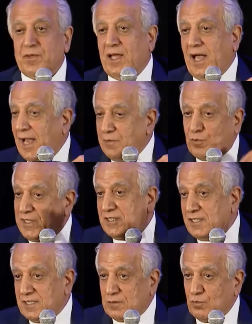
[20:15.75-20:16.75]
And we
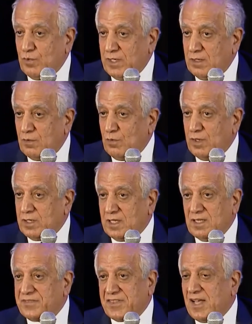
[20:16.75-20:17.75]
did. We
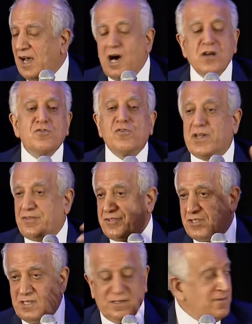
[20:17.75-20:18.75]
killed
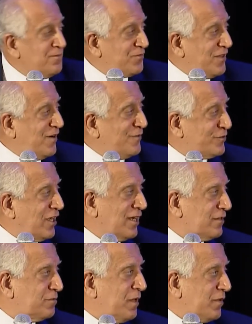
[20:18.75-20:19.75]
hundreds of
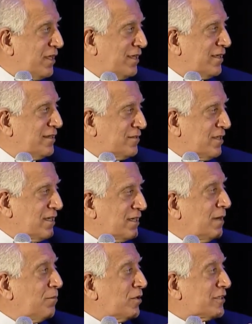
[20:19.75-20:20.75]
Talibs, maybe a
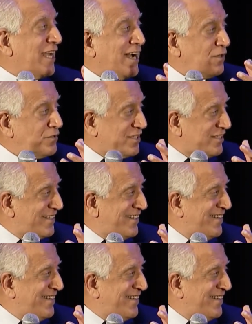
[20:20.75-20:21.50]
couple of thousand